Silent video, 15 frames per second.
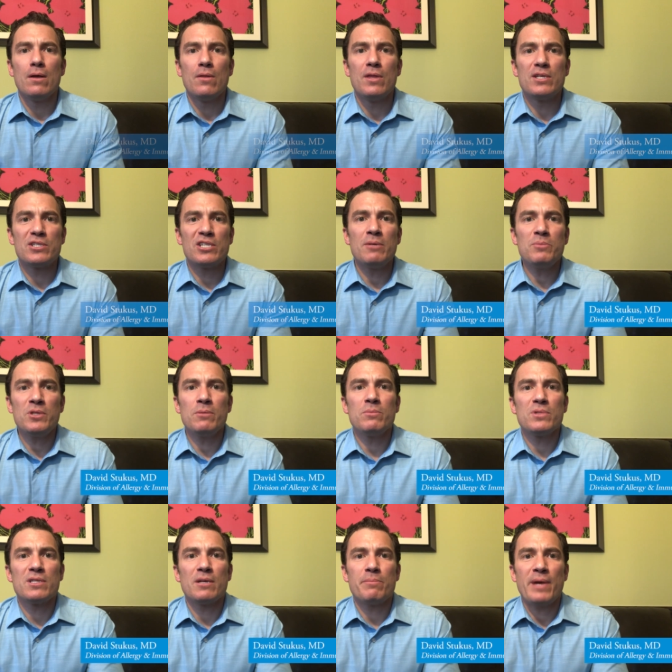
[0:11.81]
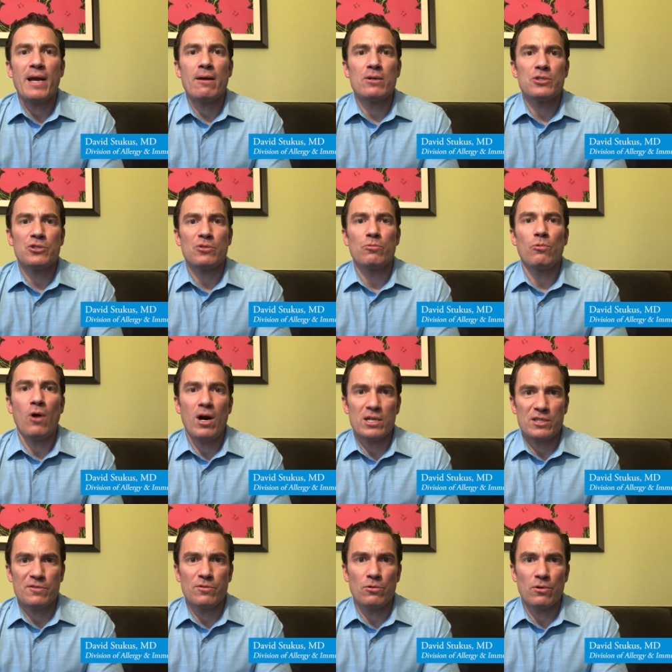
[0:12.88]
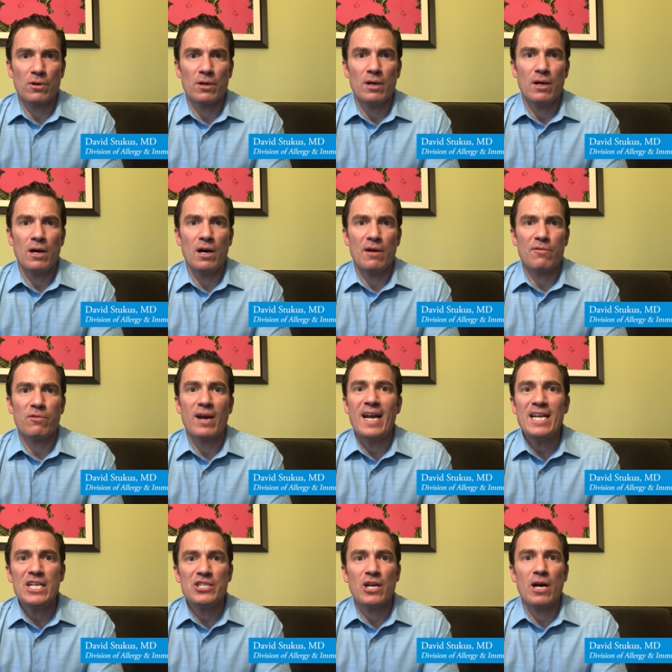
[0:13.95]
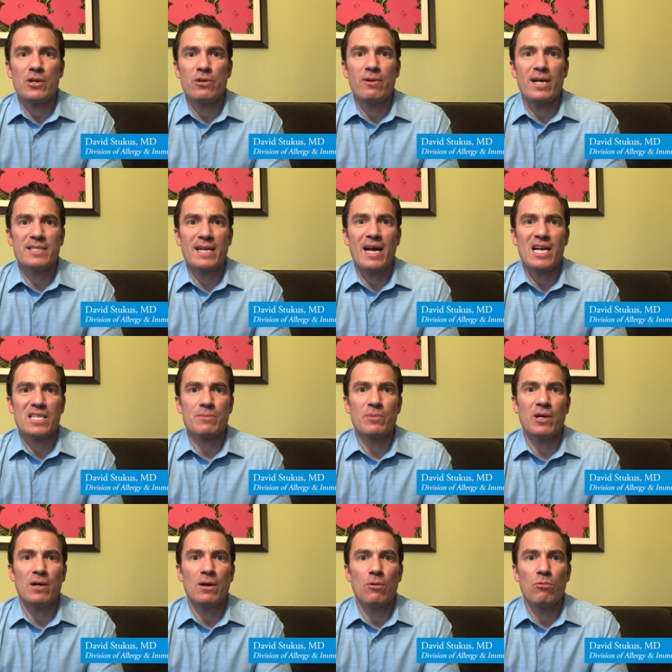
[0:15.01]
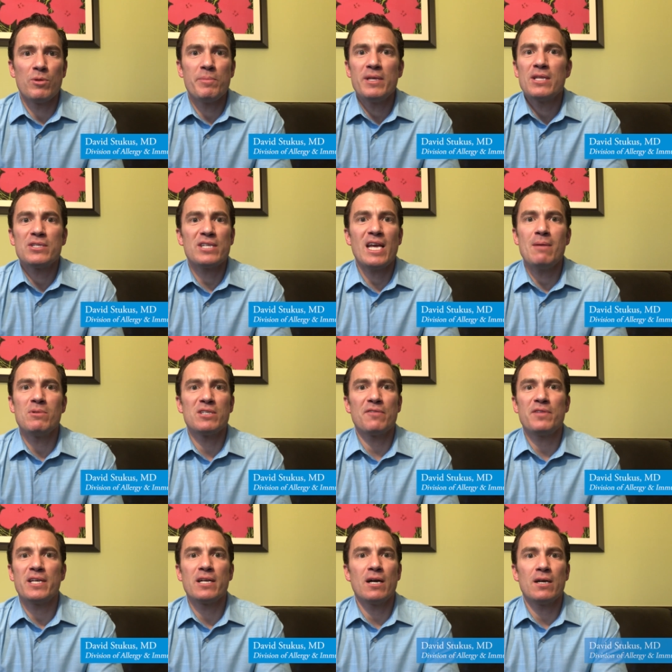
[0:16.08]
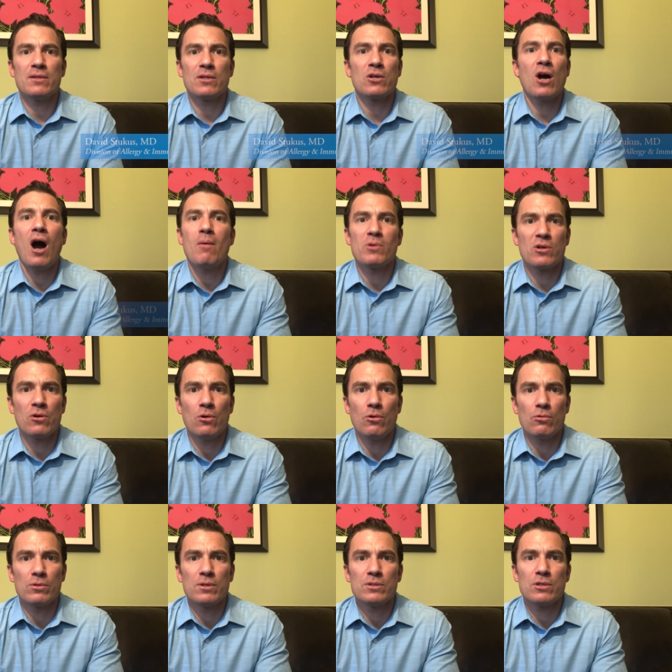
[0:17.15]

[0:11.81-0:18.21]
The symptoms that parents should watch for uh, for any child who has asthma would be the same as if they got the common cold.